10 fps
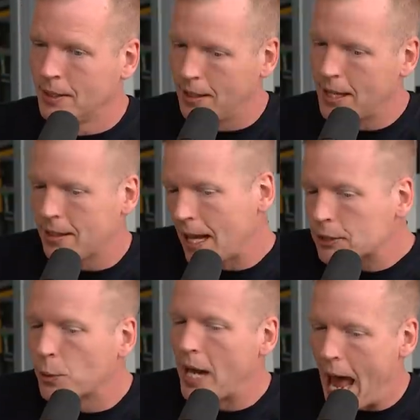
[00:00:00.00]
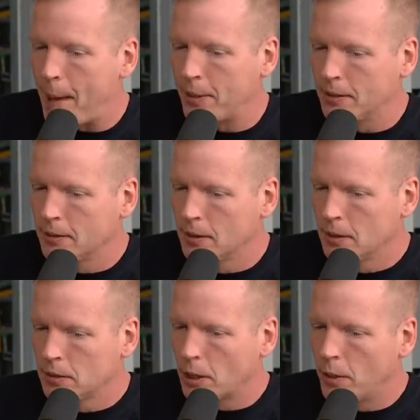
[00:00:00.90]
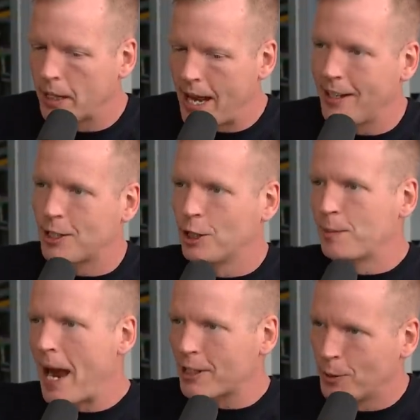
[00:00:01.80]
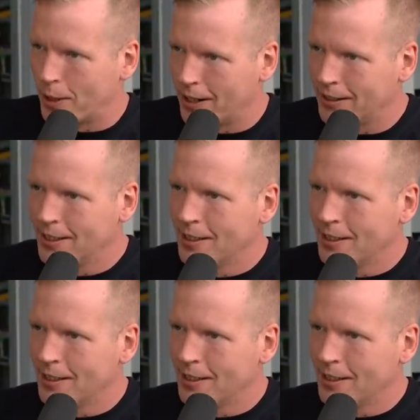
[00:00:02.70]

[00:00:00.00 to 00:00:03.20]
Now, that that's what happened. So again, it goes back to our